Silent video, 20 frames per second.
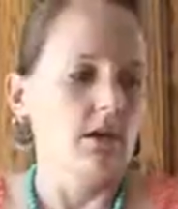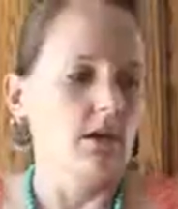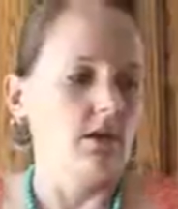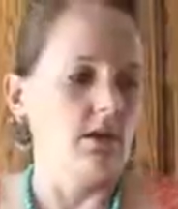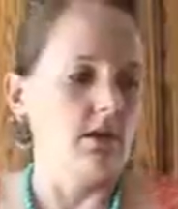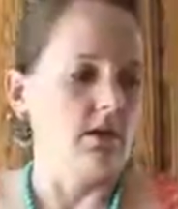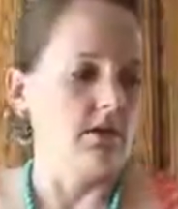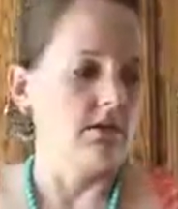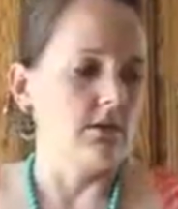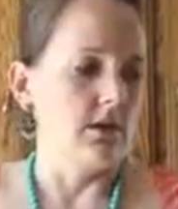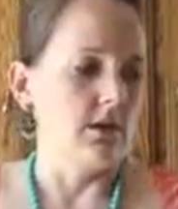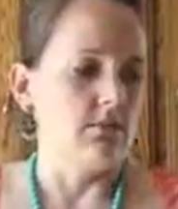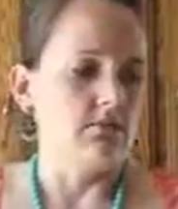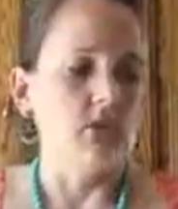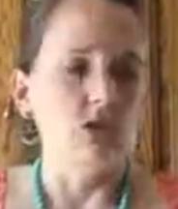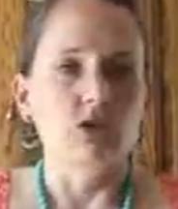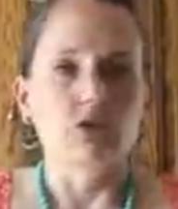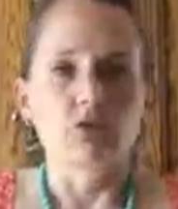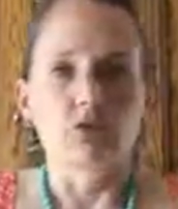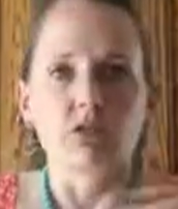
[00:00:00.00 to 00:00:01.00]
and
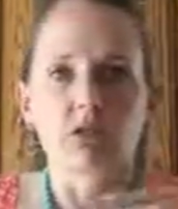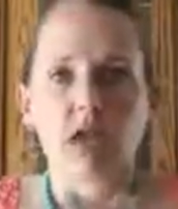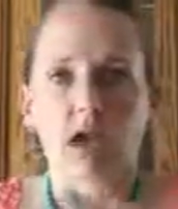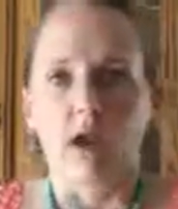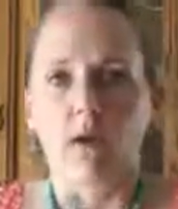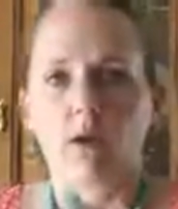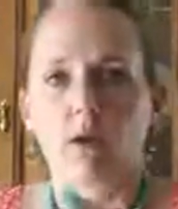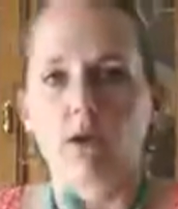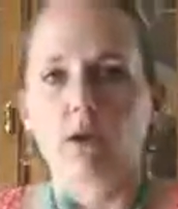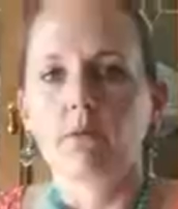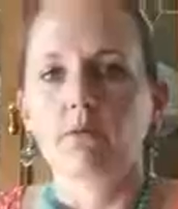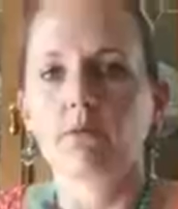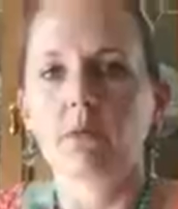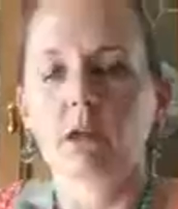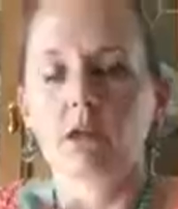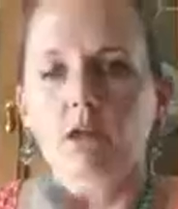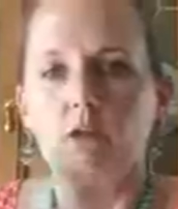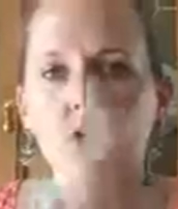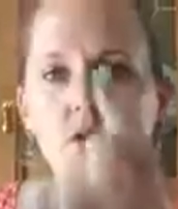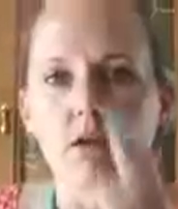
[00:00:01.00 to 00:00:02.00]
choose that way.
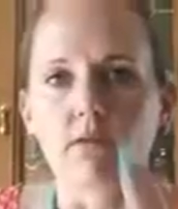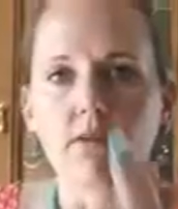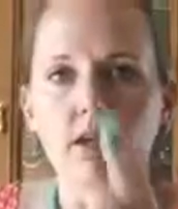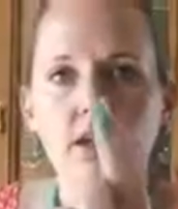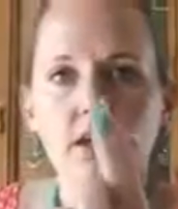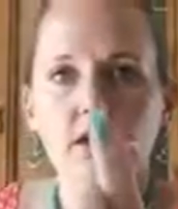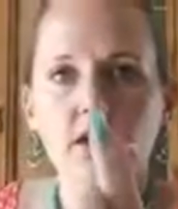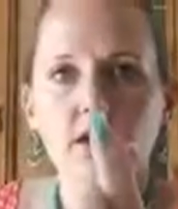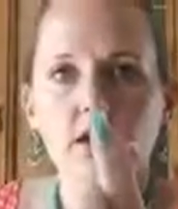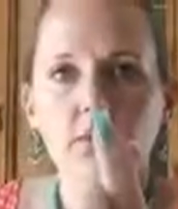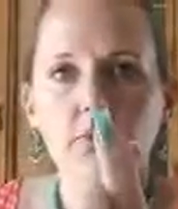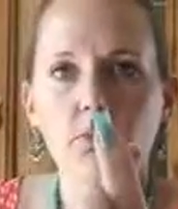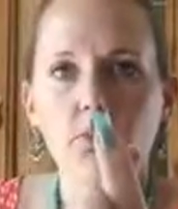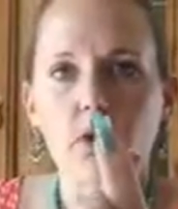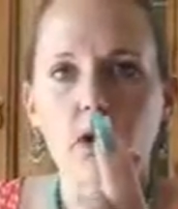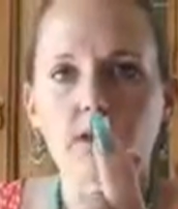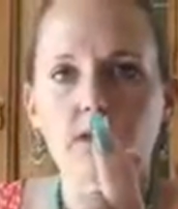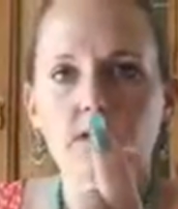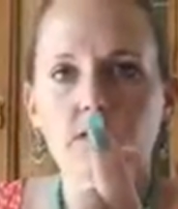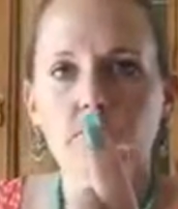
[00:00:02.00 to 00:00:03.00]
So I've heated it up
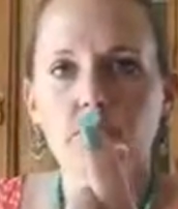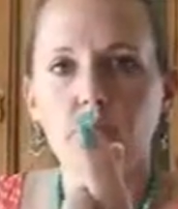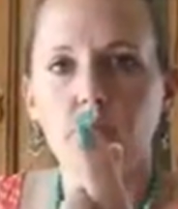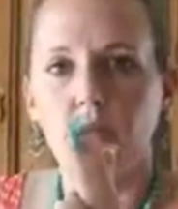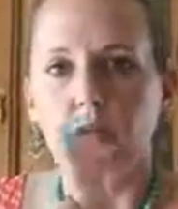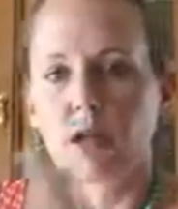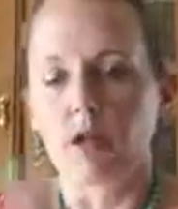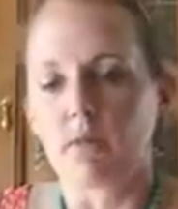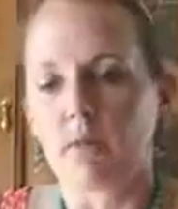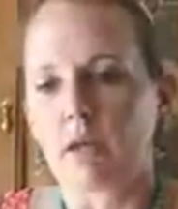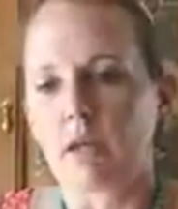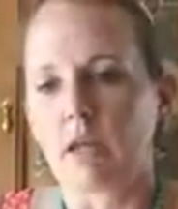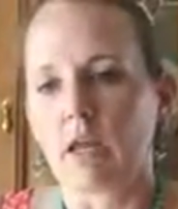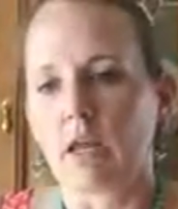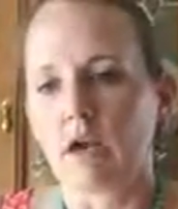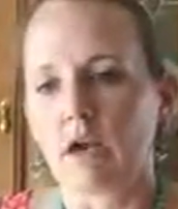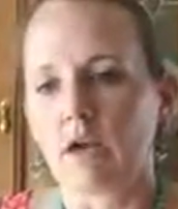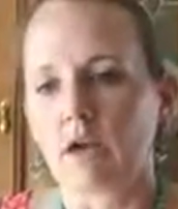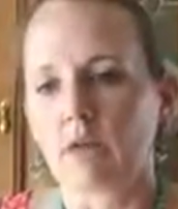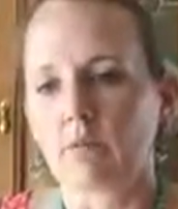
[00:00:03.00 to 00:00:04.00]
once, put it on my
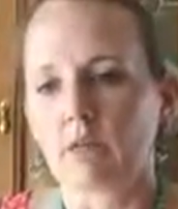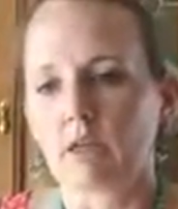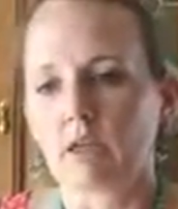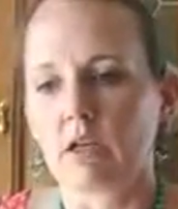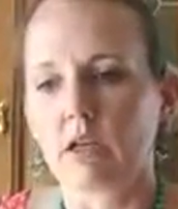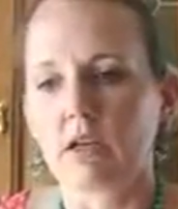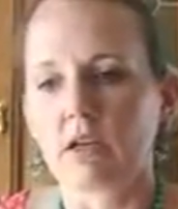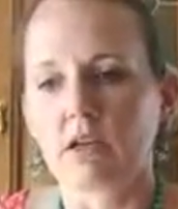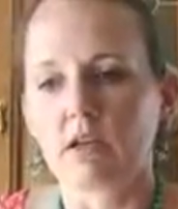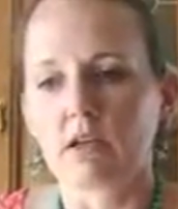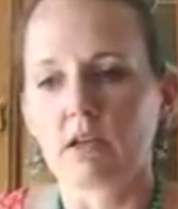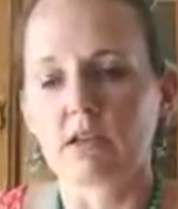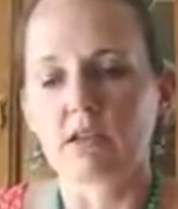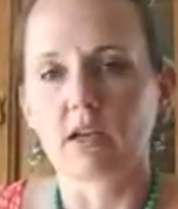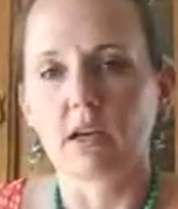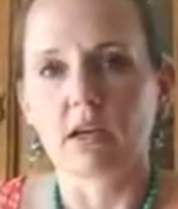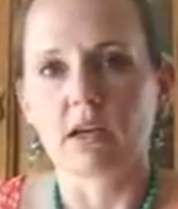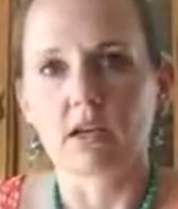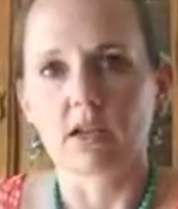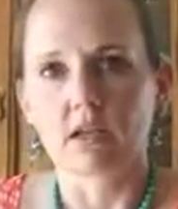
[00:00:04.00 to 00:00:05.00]
nail. I'm going to heat it a
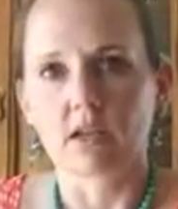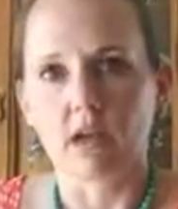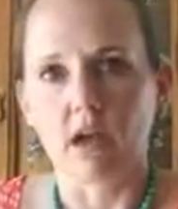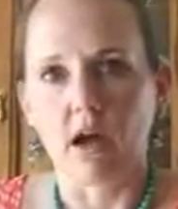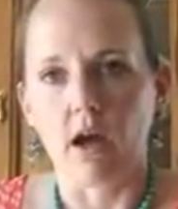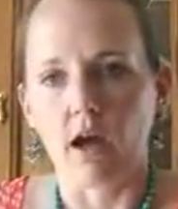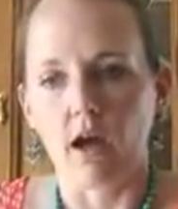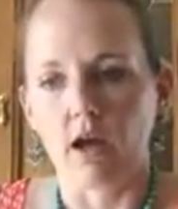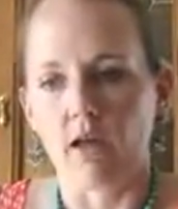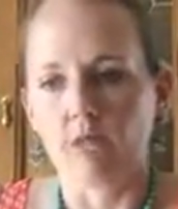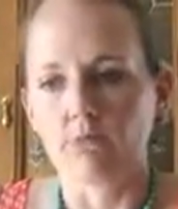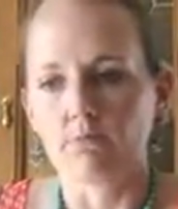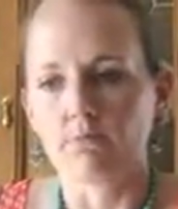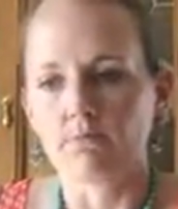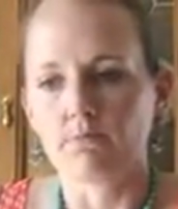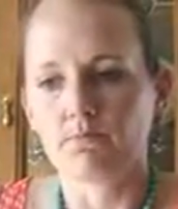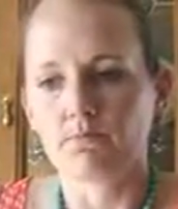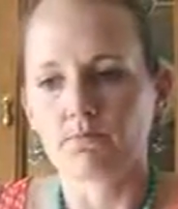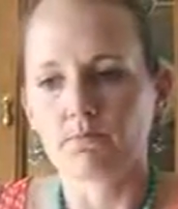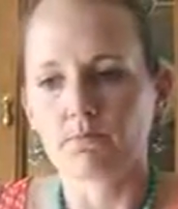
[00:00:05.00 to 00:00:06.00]
second time.
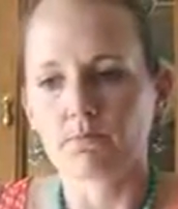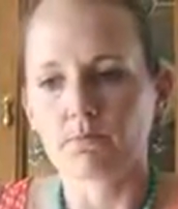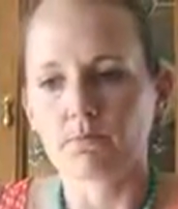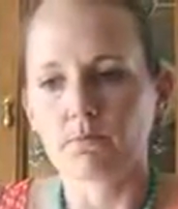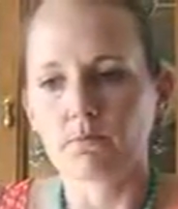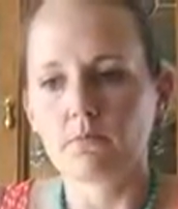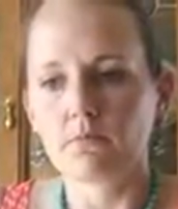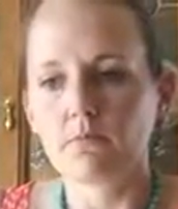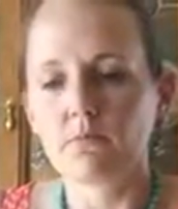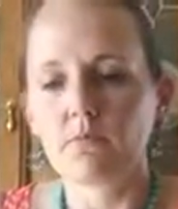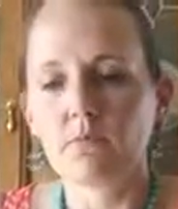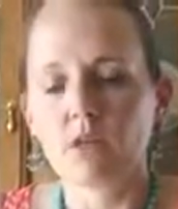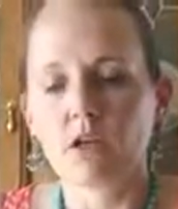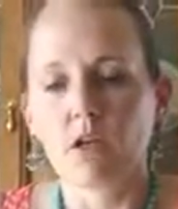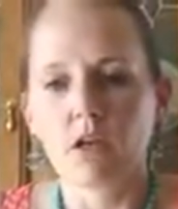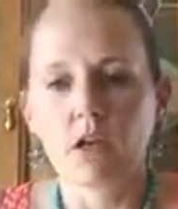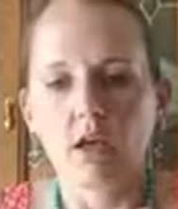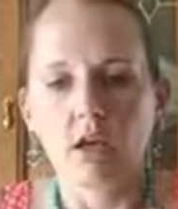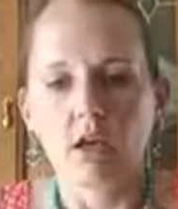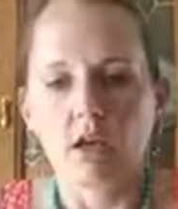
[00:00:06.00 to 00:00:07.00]

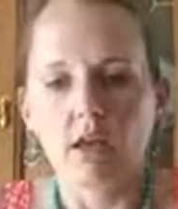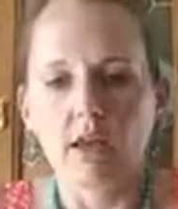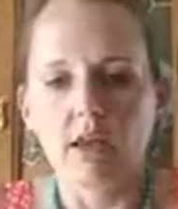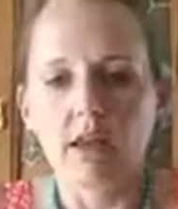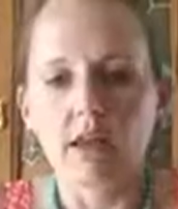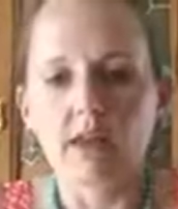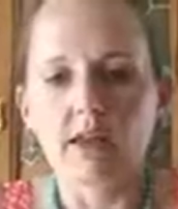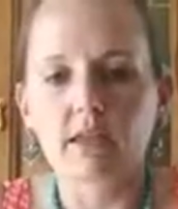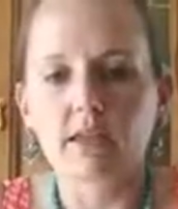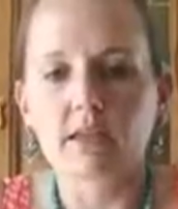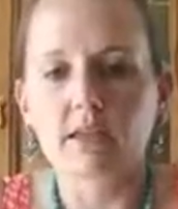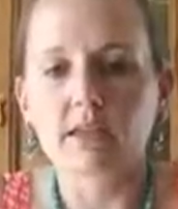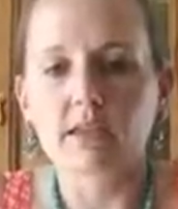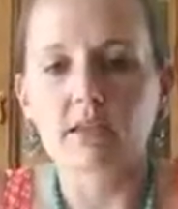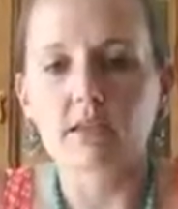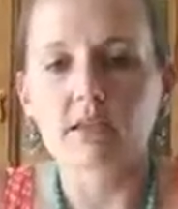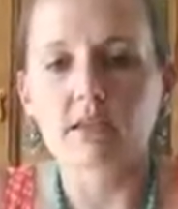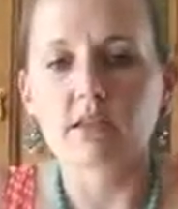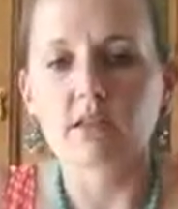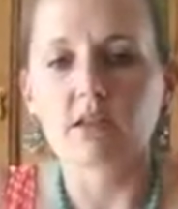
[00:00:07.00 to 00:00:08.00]
And I like this
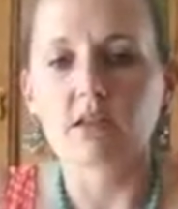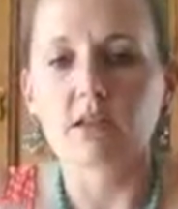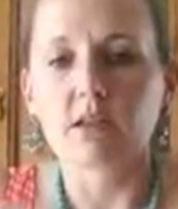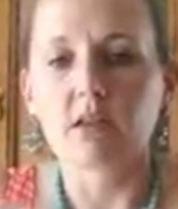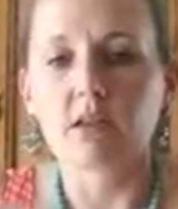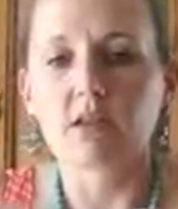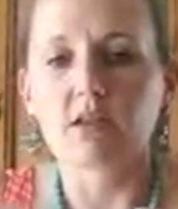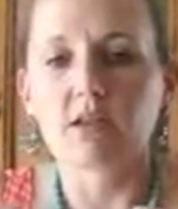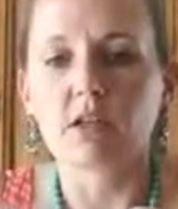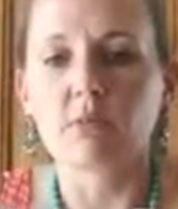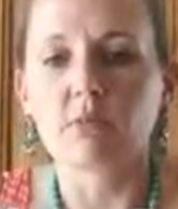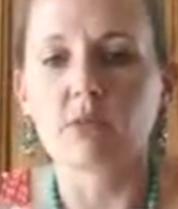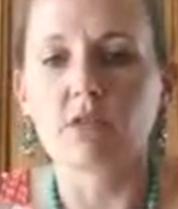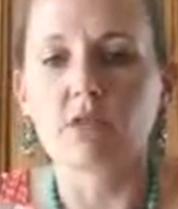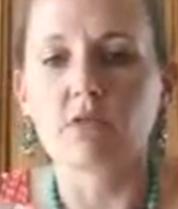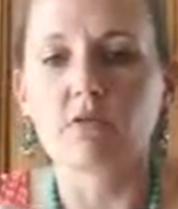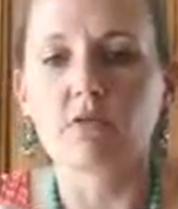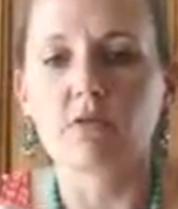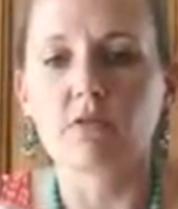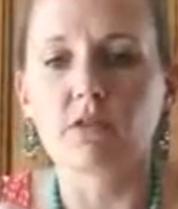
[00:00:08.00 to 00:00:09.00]
little tip
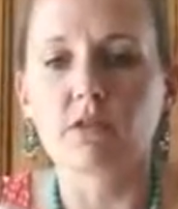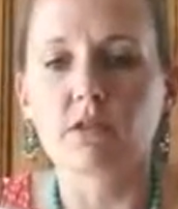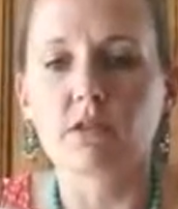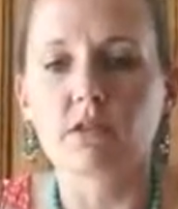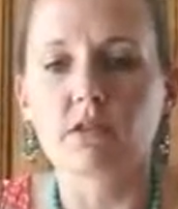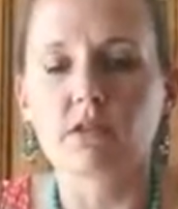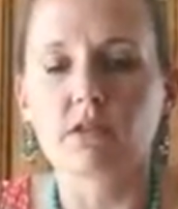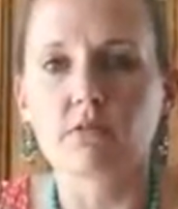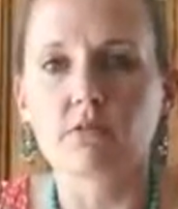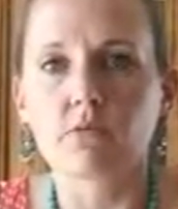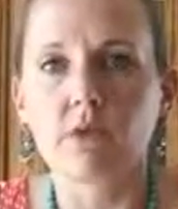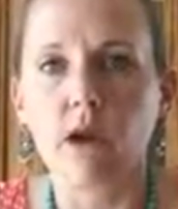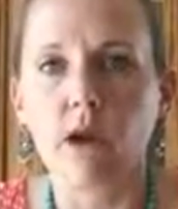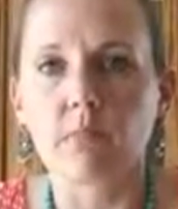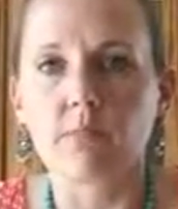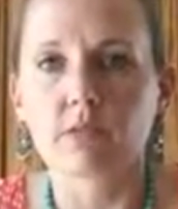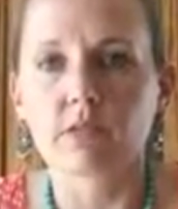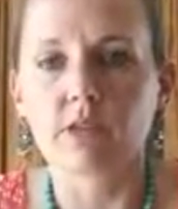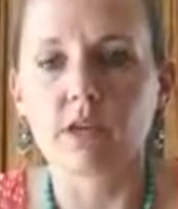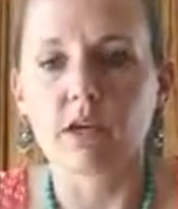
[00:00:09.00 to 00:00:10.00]
too for these
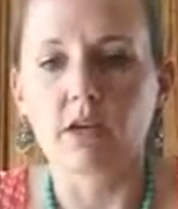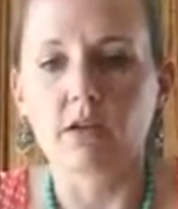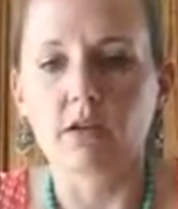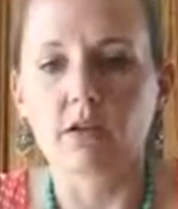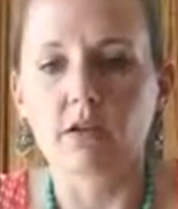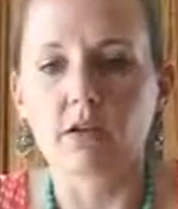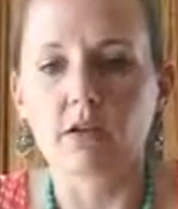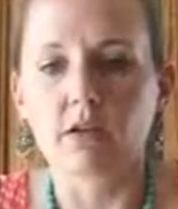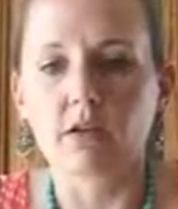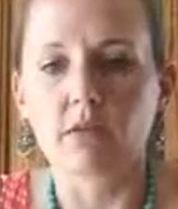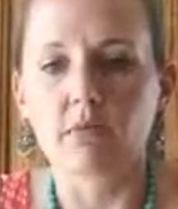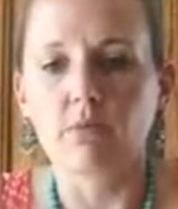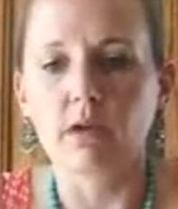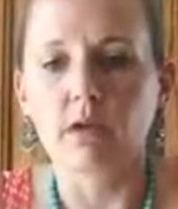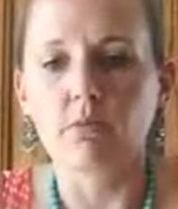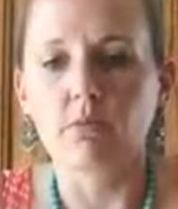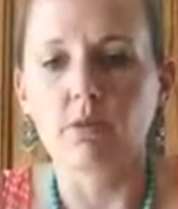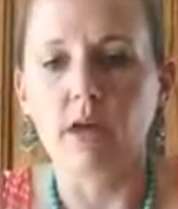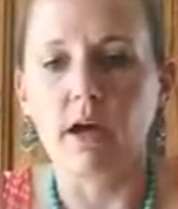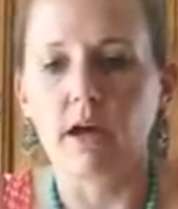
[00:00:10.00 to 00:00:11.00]
wraps that are a little
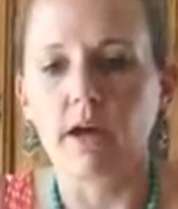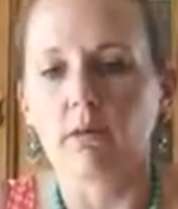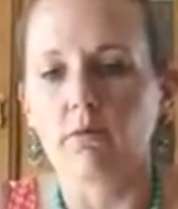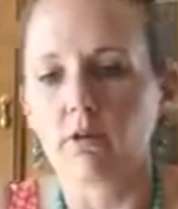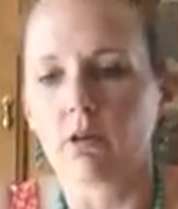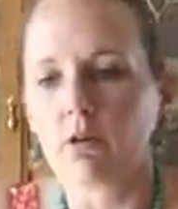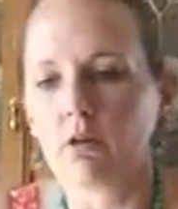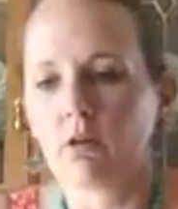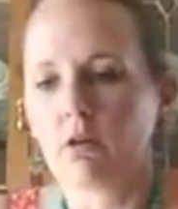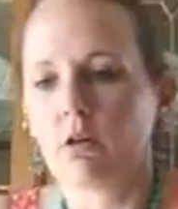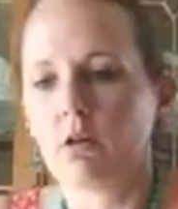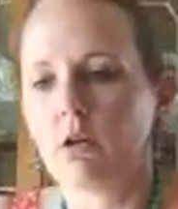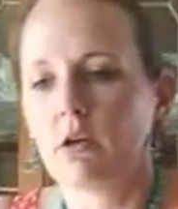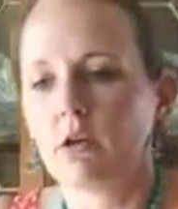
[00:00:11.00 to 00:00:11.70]
bit pliable.